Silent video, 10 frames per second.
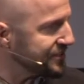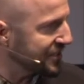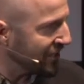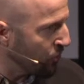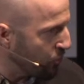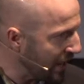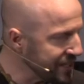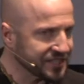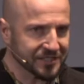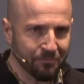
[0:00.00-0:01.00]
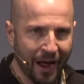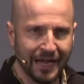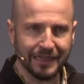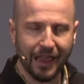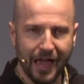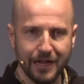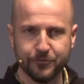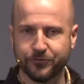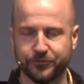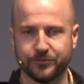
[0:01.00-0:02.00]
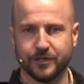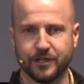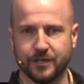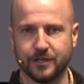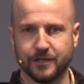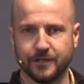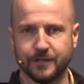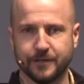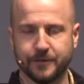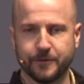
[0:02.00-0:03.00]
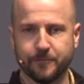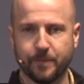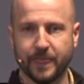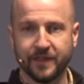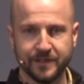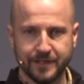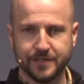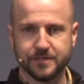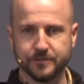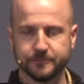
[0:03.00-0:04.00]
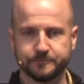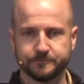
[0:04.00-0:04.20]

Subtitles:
is going to waste my life in the desert.